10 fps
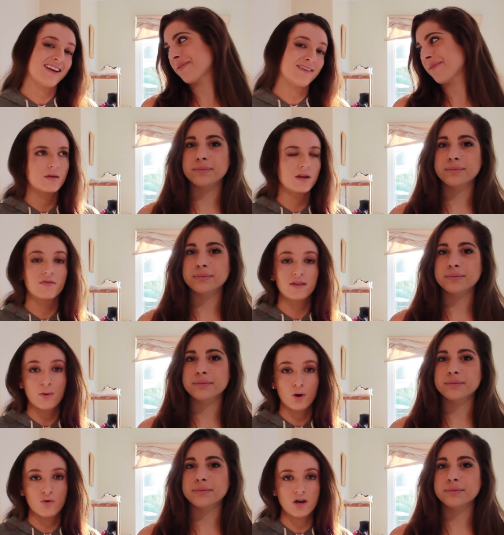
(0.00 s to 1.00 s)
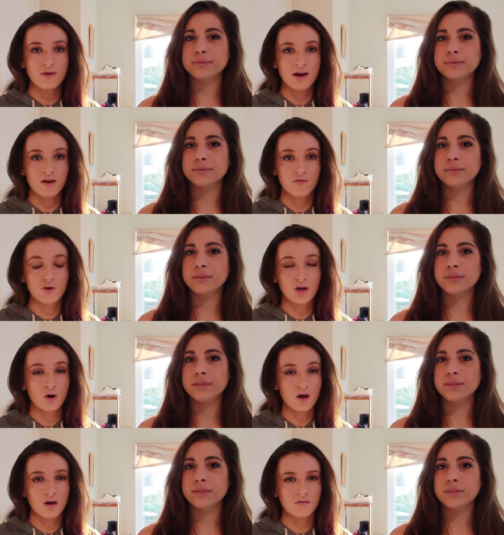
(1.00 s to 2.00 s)
Speaker 1: And I serve sour cream, I have Greek
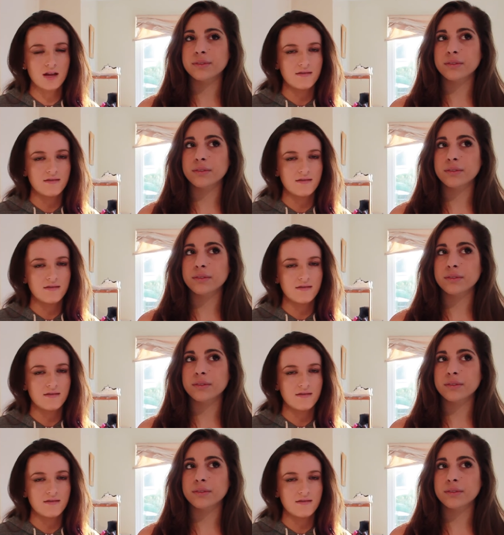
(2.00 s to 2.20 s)
yogurt, it